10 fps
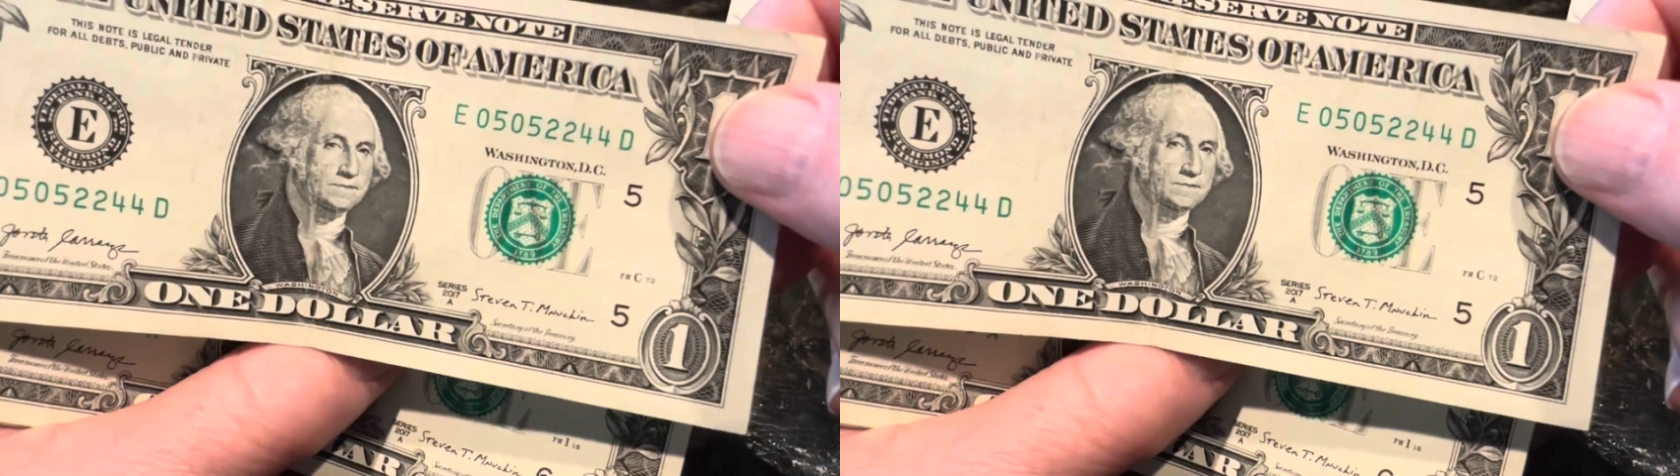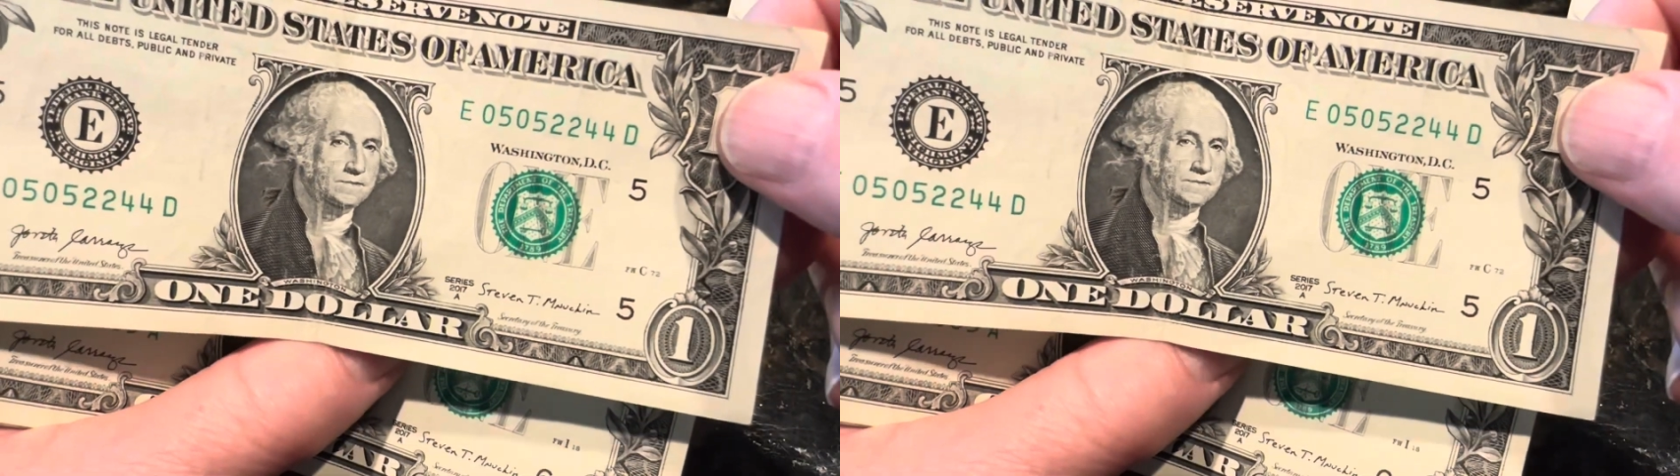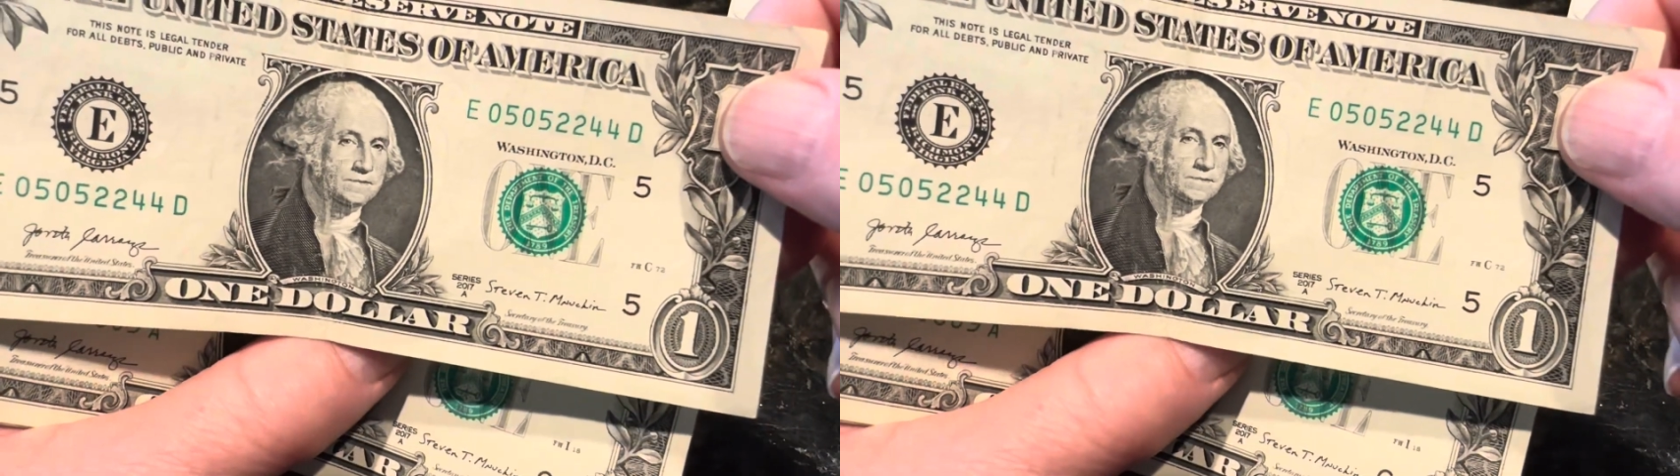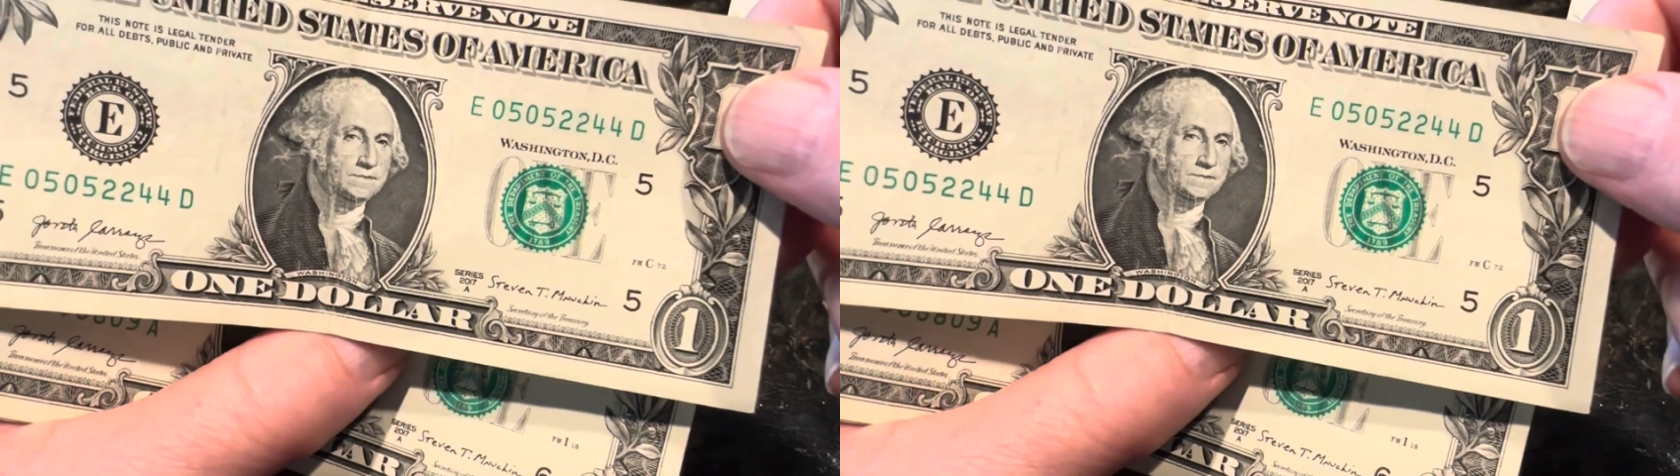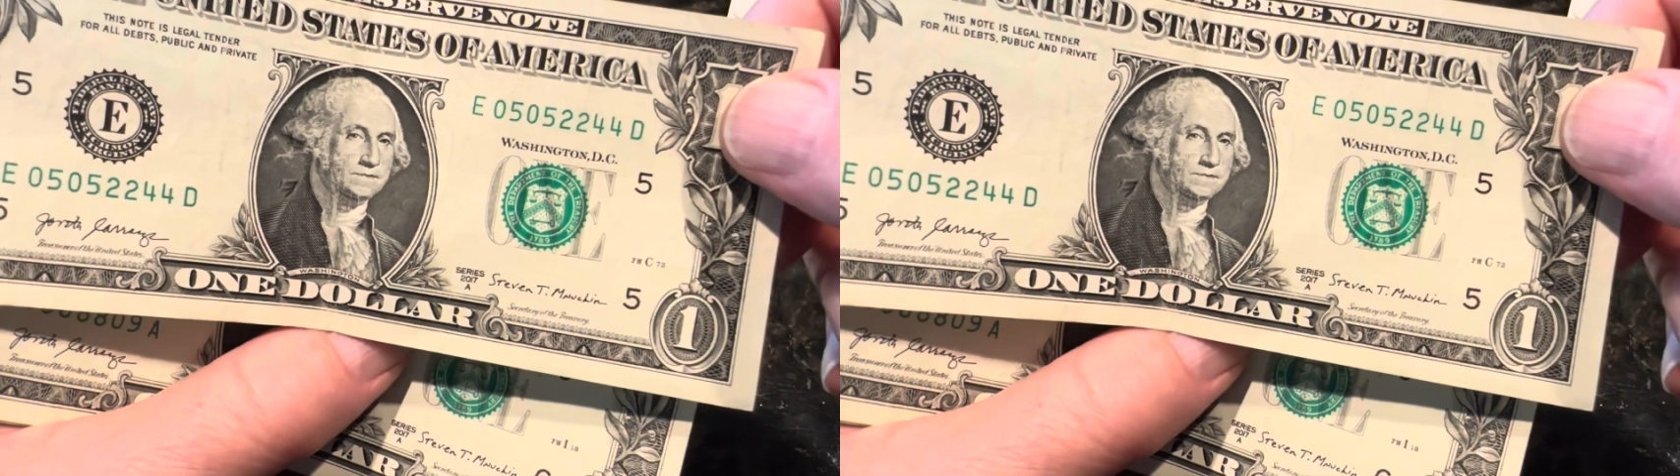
It caught my eye. I